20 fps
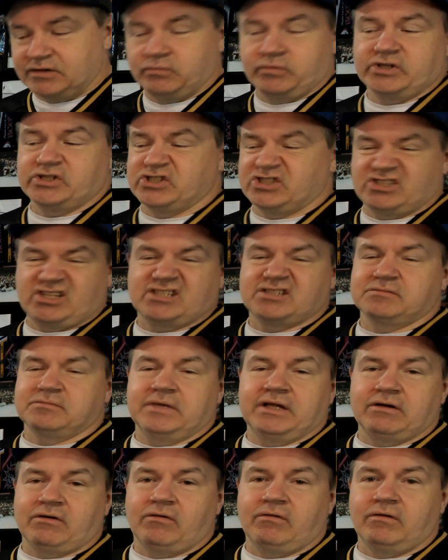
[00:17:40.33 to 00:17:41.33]
which doesn't
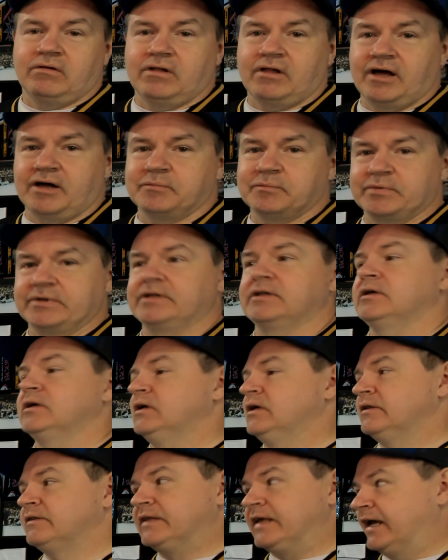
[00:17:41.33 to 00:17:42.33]
mean a whole lot, but
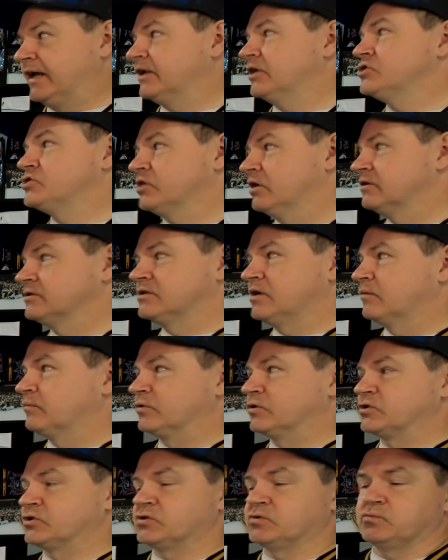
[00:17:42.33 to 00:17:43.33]
the NHL's
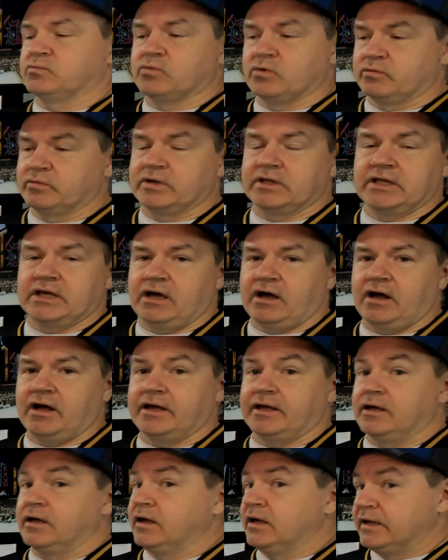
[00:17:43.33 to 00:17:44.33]
numbers were really high.